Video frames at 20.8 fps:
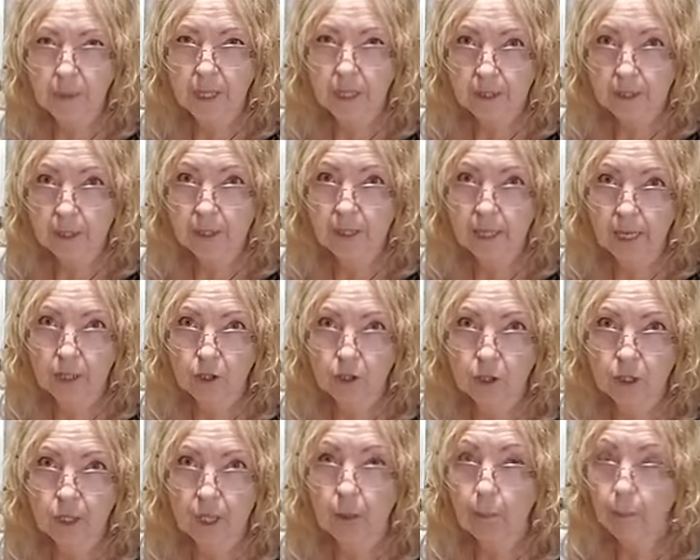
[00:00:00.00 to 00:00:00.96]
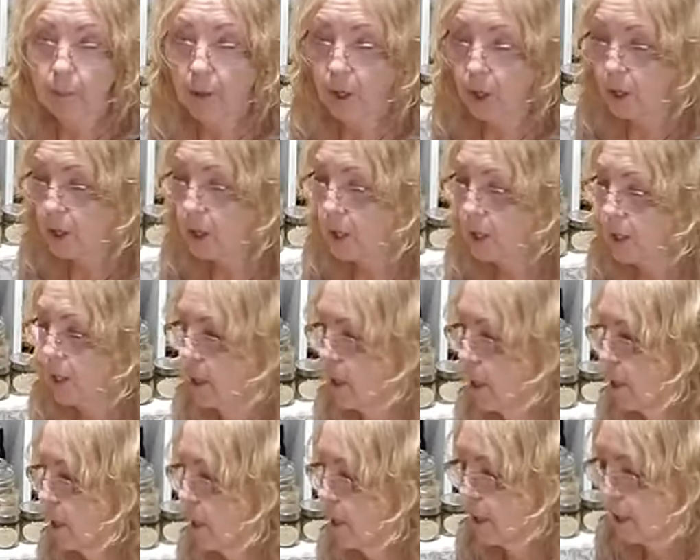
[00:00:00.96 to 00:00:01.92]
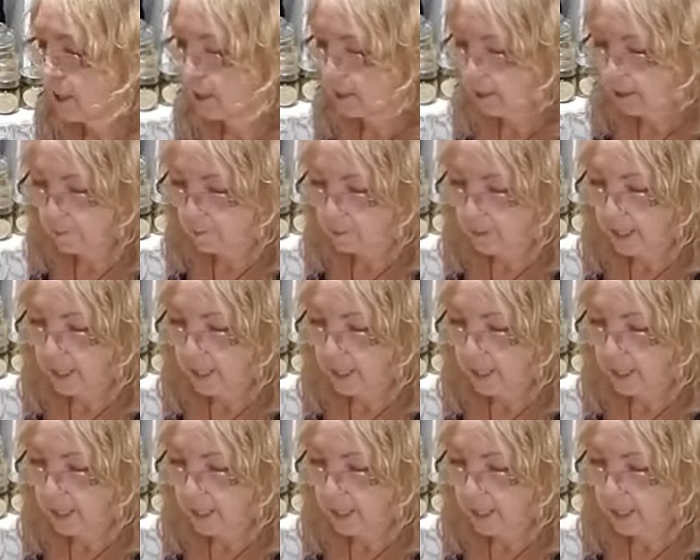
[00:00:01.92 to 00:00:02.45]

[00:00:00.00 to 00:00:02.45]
because it's actually a bark, and